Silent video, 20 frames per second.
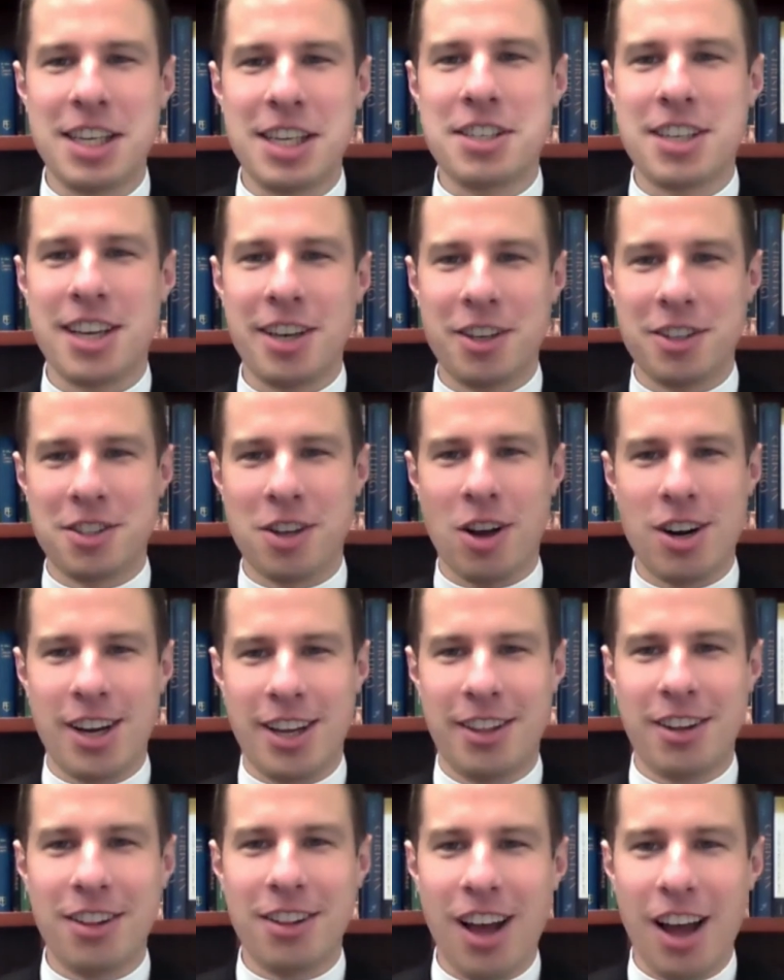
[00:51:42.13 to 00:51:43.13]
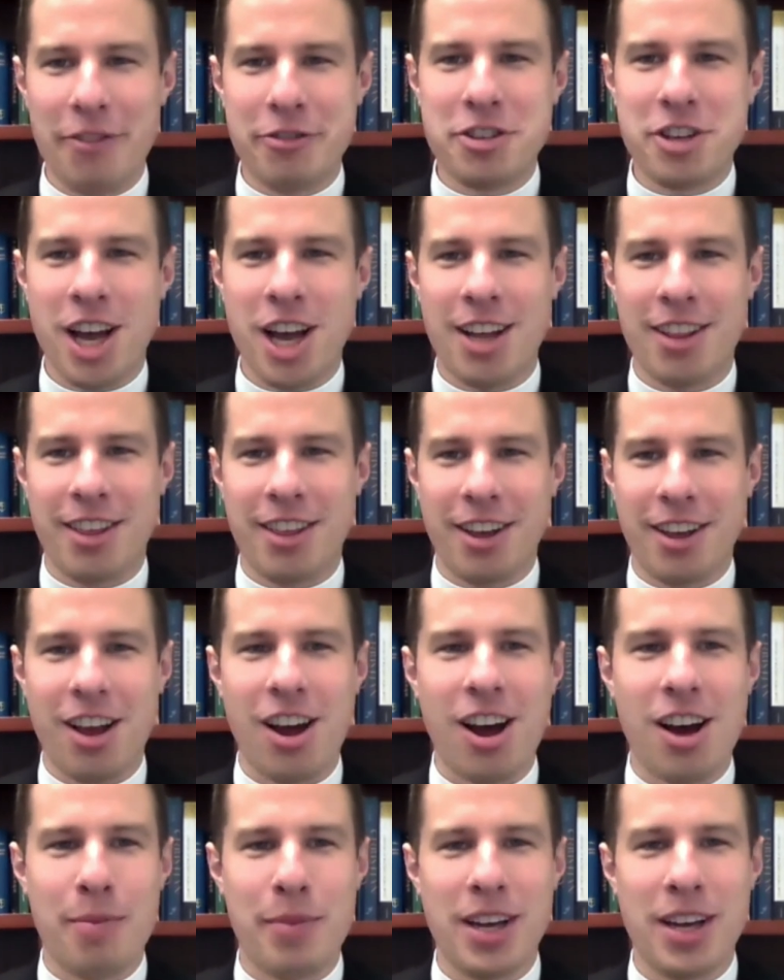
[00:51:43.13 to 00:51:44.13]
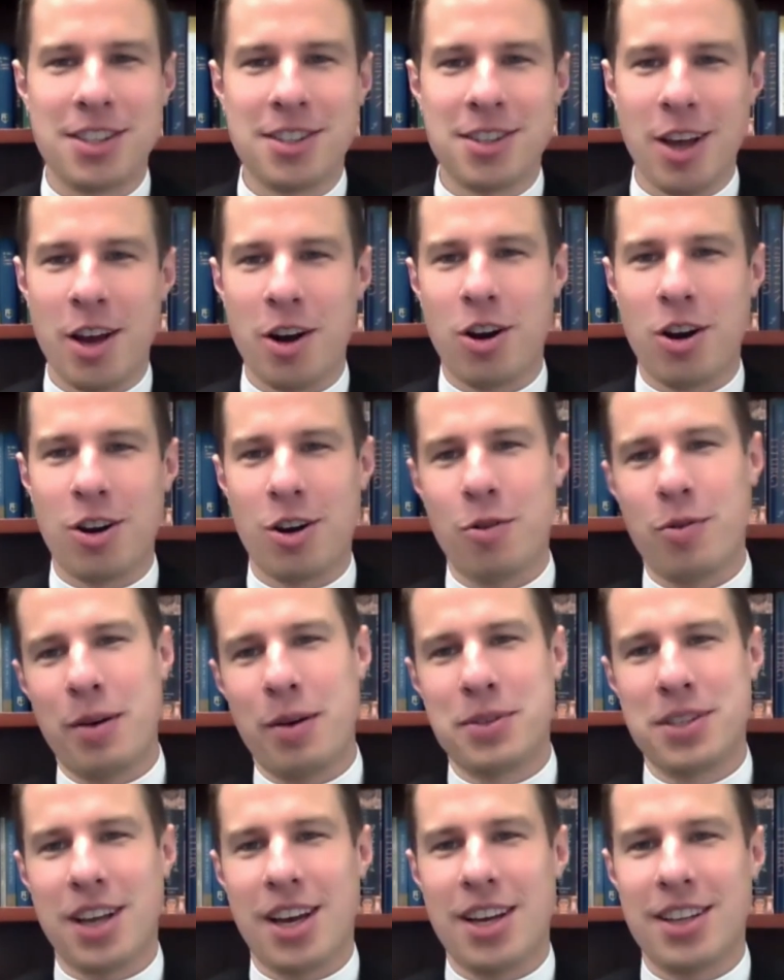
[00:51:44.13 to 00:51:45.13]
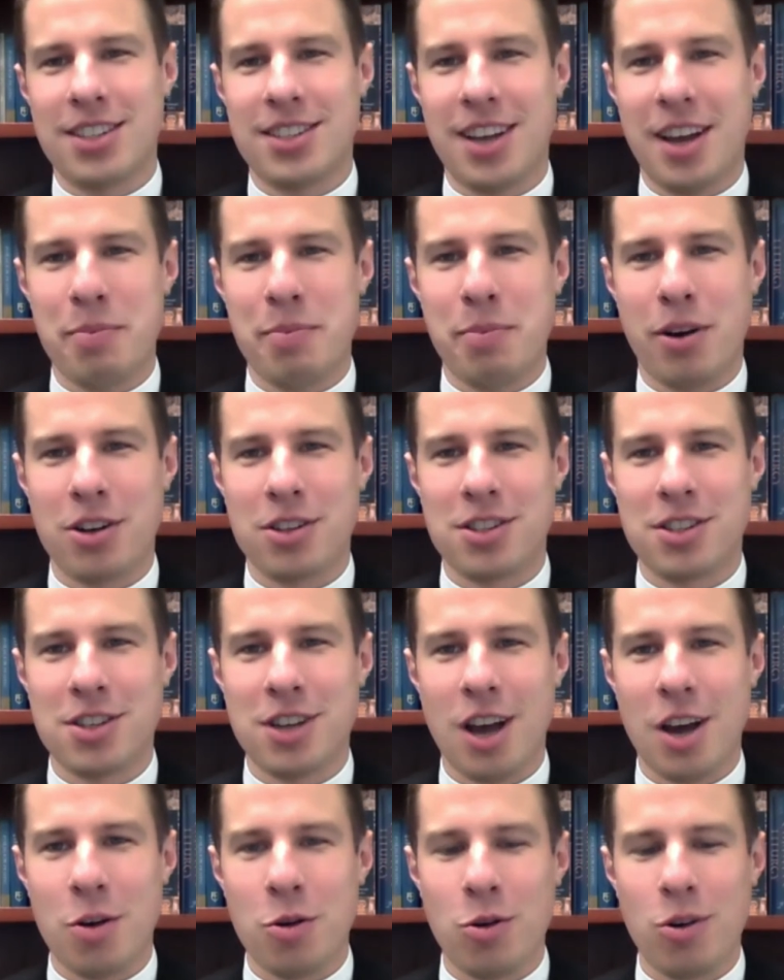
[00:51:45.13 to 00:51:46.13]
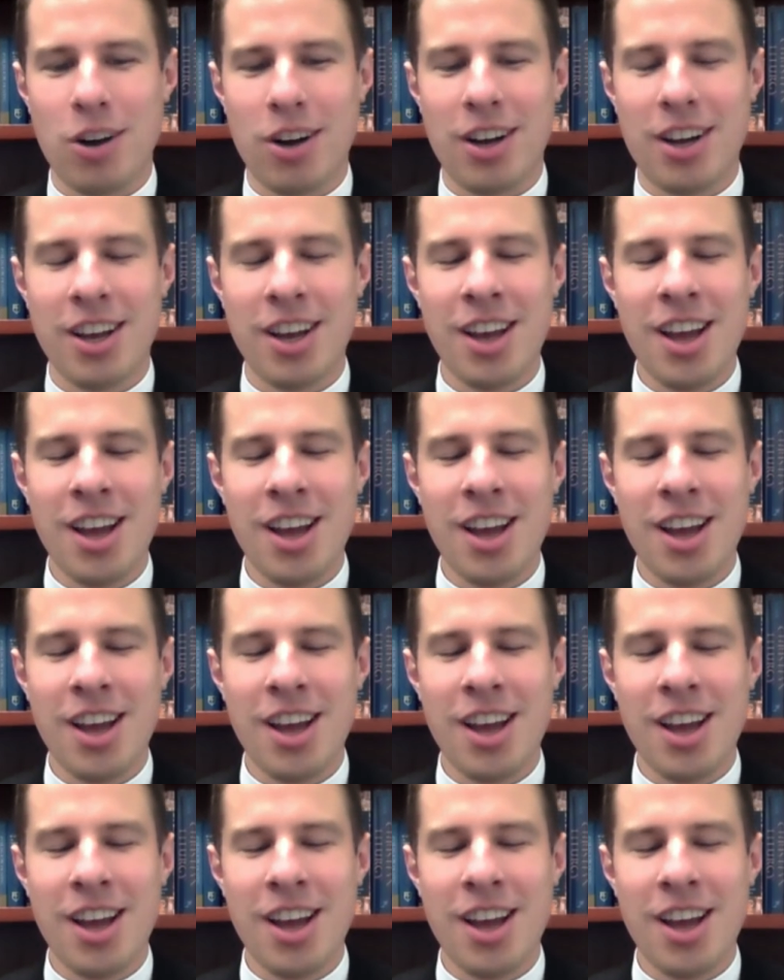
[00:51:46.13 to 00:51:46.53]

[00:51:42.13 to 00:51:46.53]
Details are in the live chat, the comments, and on our website, stbarts.org.